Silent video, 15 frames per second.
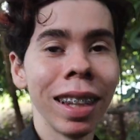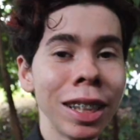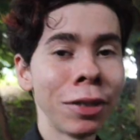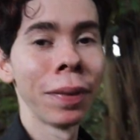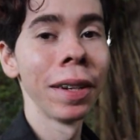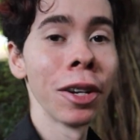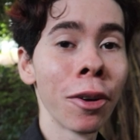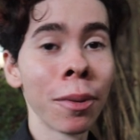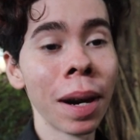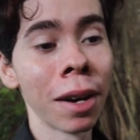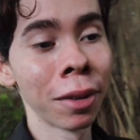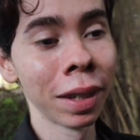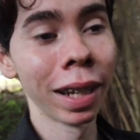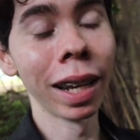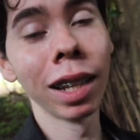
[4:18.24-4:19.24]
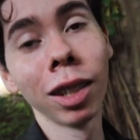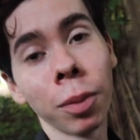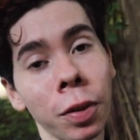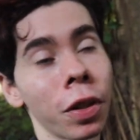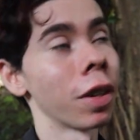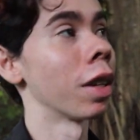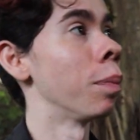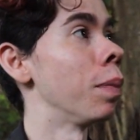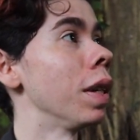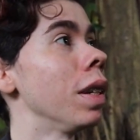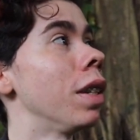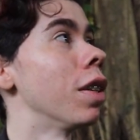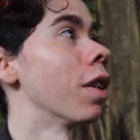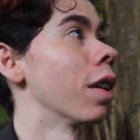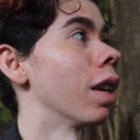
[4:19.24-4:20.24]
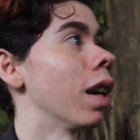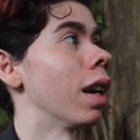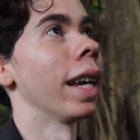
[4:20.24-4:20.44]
this video around, Caleb couldn't be here